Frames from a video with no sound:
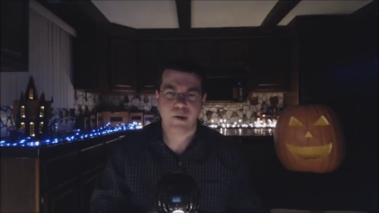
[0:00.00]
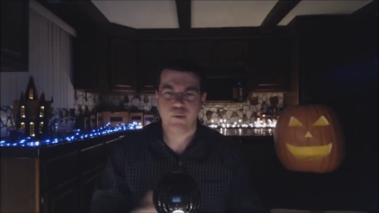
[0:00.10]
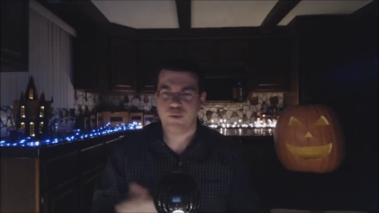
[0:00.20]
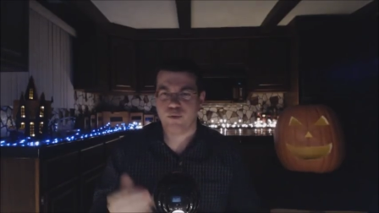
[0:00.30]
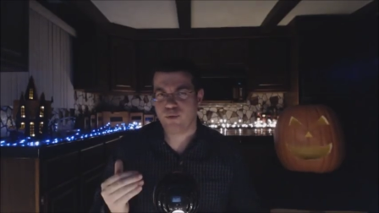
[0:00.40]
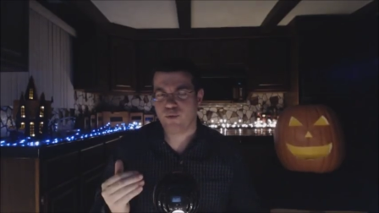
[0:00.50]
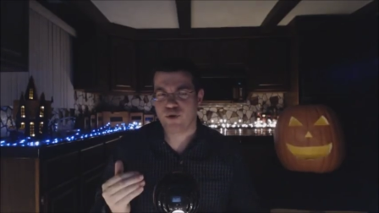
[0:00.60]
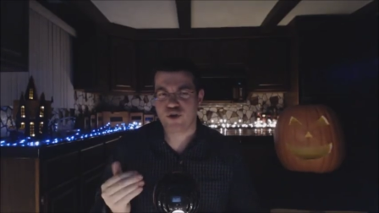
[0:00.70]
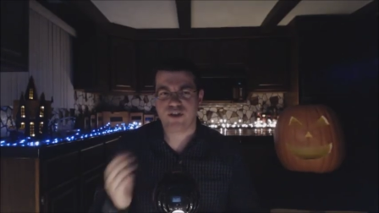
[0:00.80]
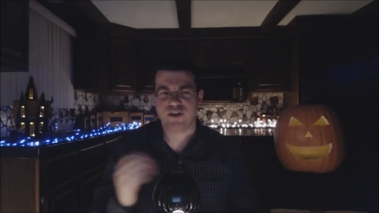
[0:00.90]
I mean,
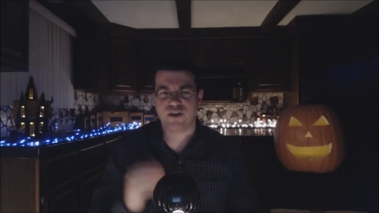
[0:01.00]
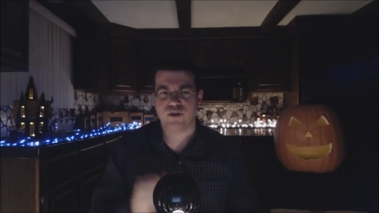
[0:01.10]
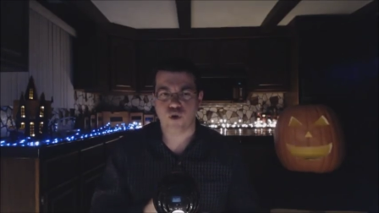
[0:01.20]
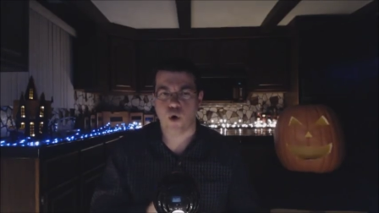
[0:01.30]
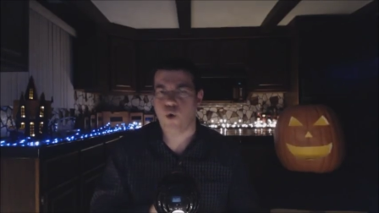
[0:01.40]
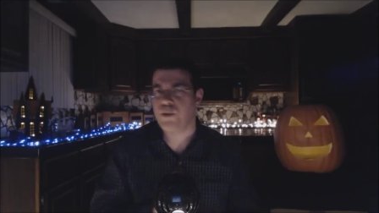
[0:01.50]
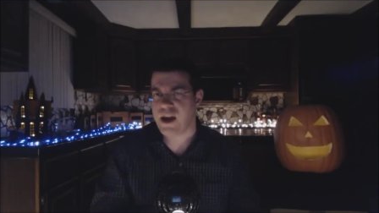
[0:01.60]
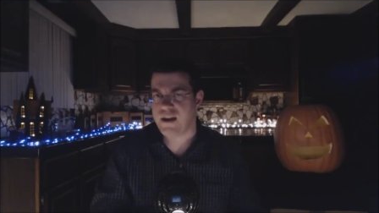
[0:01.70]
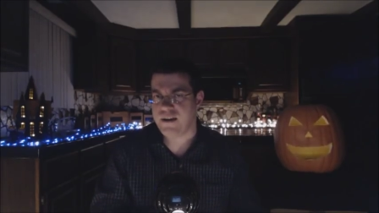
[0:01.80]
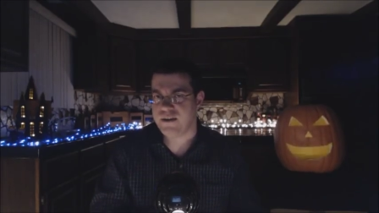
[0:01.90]
would you consider
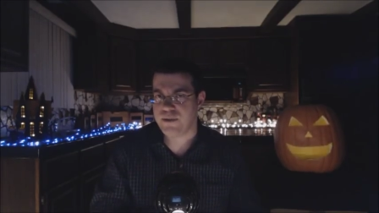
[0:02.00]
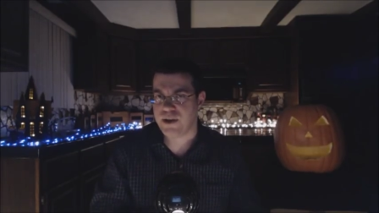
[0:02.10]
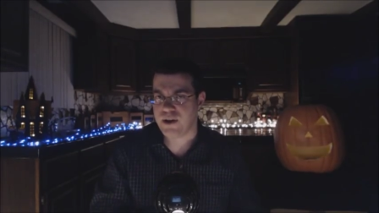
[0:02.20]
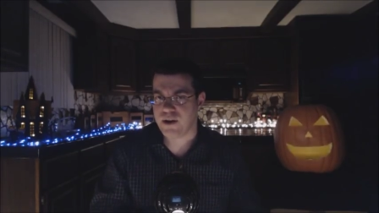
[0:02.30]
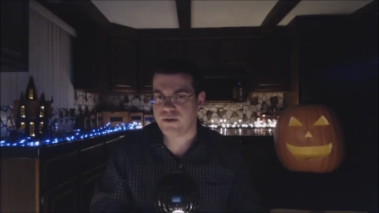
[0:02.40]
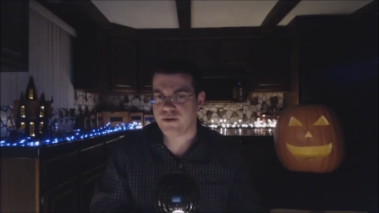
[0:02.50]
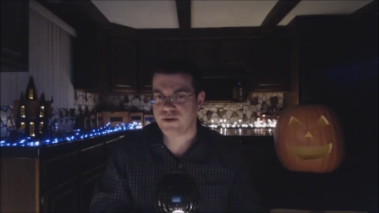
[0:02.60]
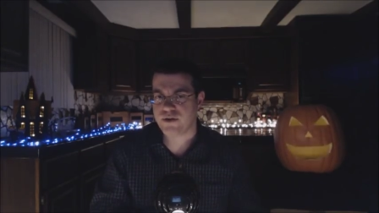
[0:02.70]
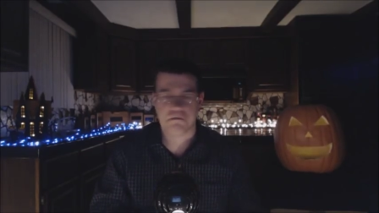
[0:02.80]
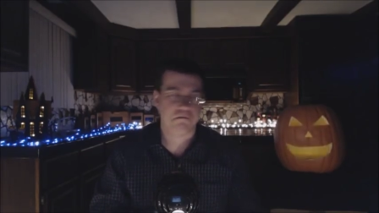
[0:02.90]
Tomie to be a
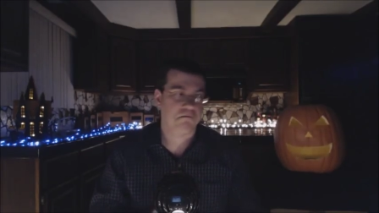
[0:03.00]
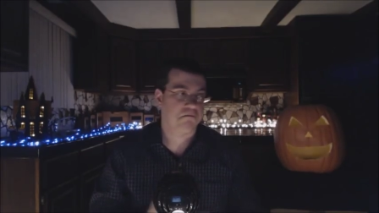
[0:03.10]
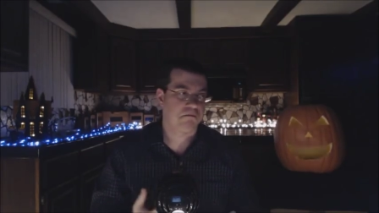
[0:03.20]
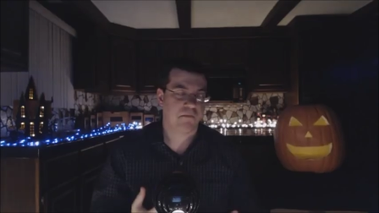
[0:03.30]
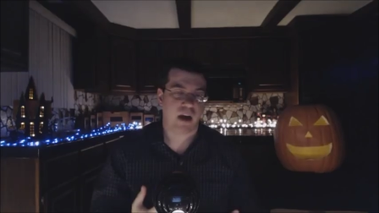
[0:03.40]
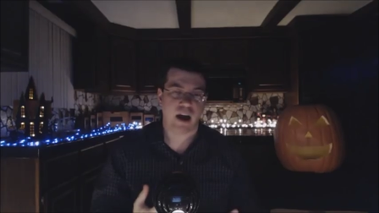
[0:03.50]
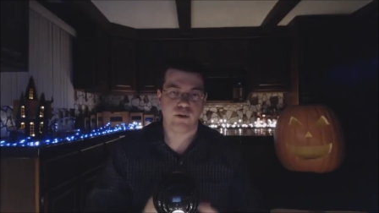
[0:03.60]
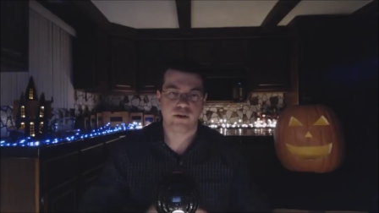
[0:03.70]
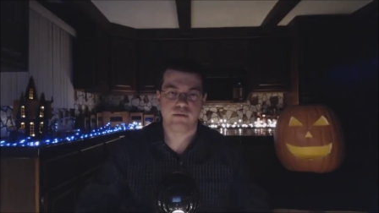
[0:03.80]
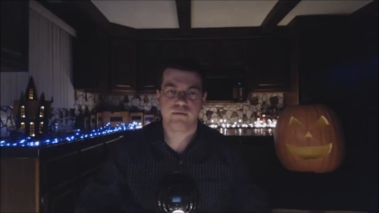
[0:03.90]
ghost?
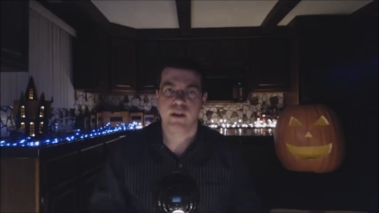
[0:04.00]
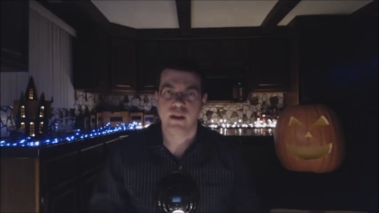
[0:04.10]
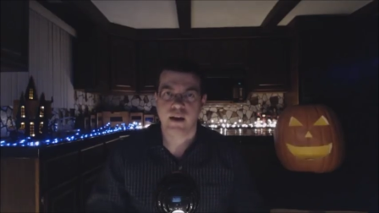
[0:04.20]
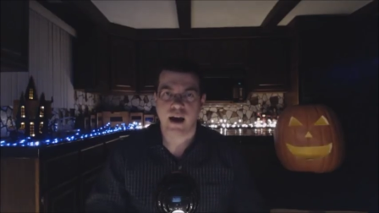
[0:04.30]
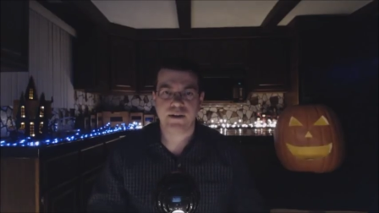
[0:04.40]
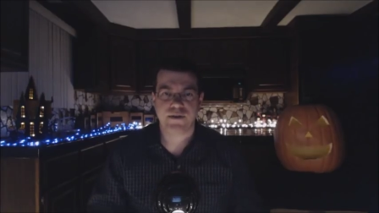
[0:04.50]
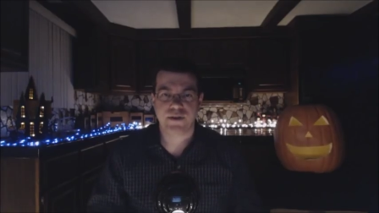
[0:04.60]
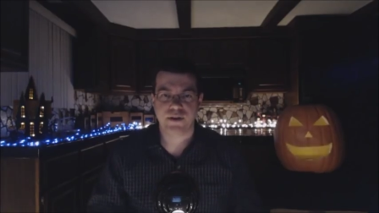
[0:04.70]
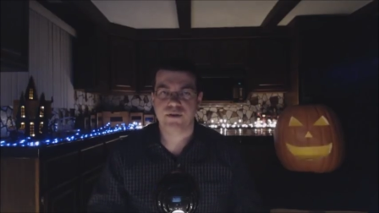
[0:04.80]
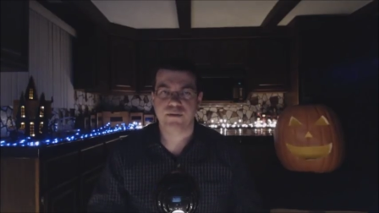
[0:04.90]
I wouldn't. I'd
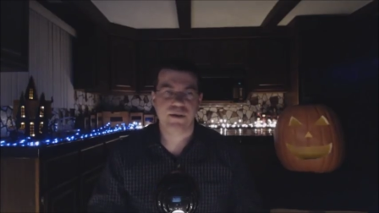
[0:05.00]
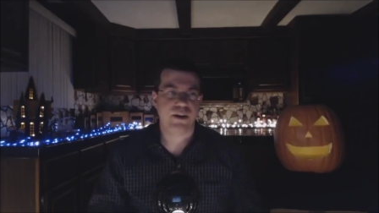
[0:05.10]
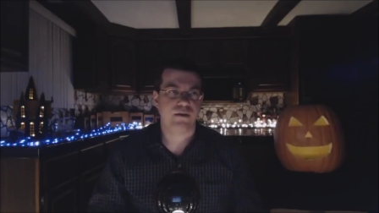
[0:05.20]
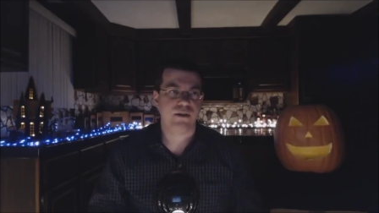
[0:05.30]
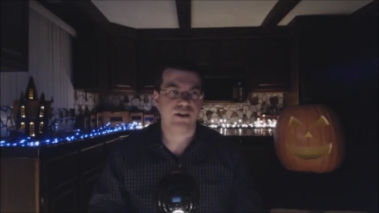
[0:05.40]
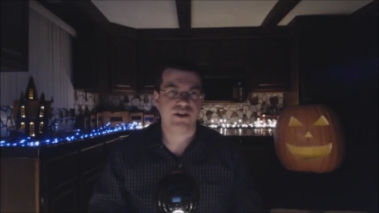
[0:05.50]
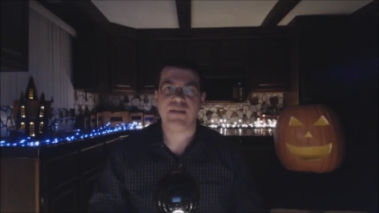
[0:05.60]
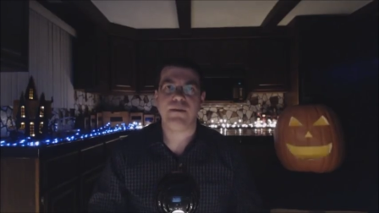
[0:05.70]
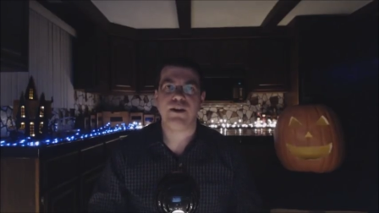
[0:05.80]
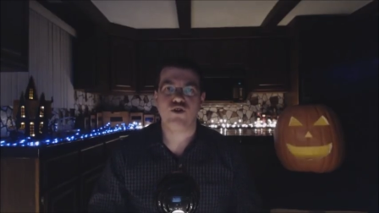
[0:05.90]
consider it to be a, a
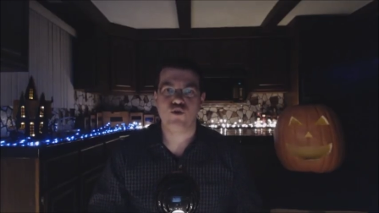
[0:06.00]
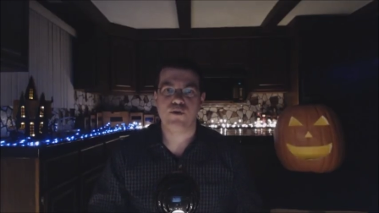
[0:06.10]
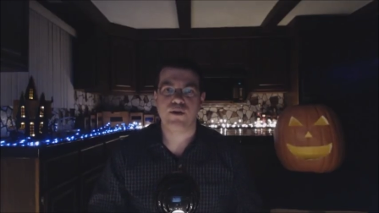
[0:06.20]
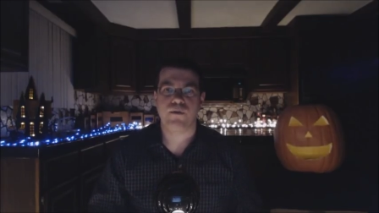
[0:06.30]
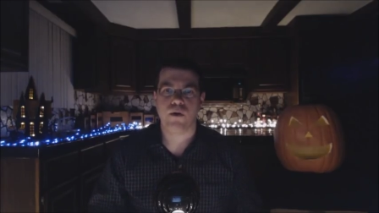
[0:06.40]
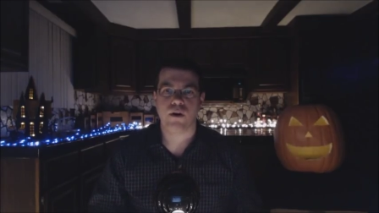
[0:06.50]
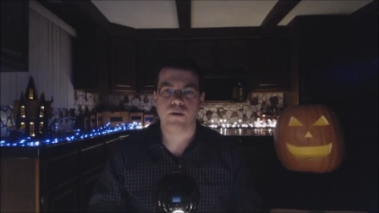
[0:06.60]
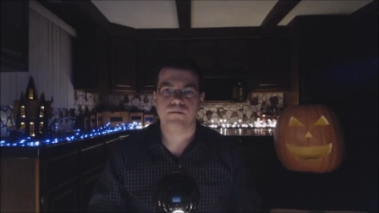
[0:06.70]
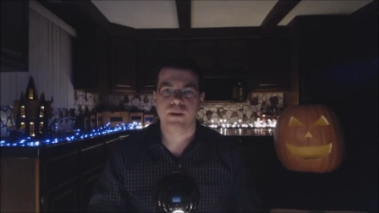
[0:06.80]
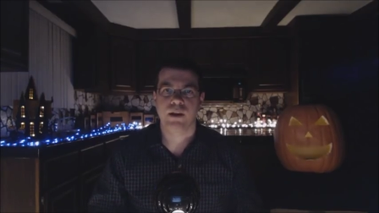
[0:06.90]
demon in human
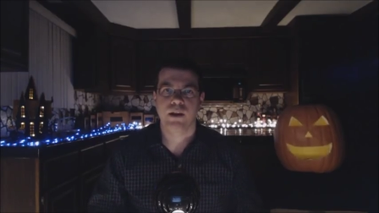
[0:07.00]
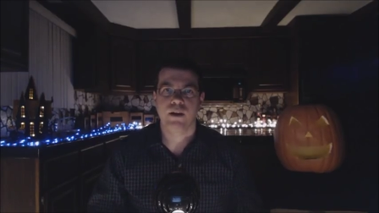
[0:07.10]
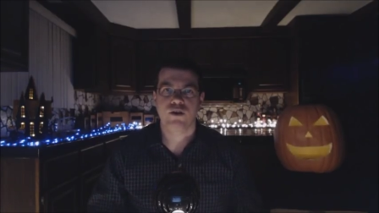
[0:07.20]
form.